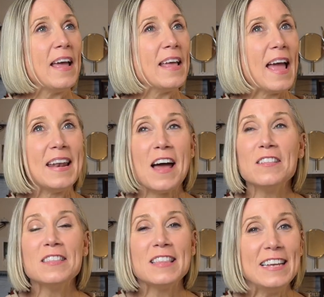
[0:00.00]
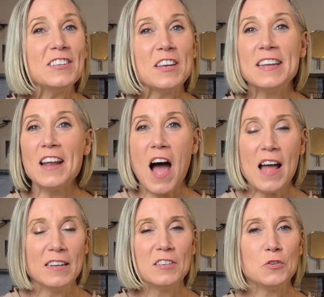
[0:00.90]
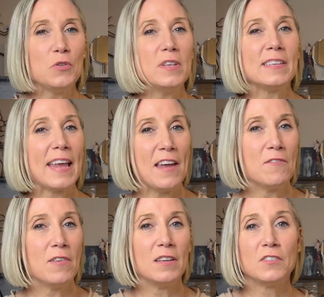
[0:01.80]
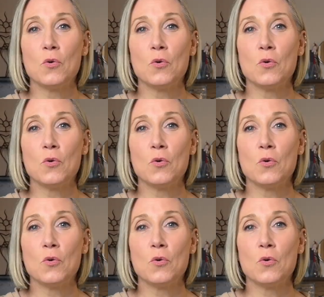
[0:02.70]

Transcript: and unleash it onto this canvas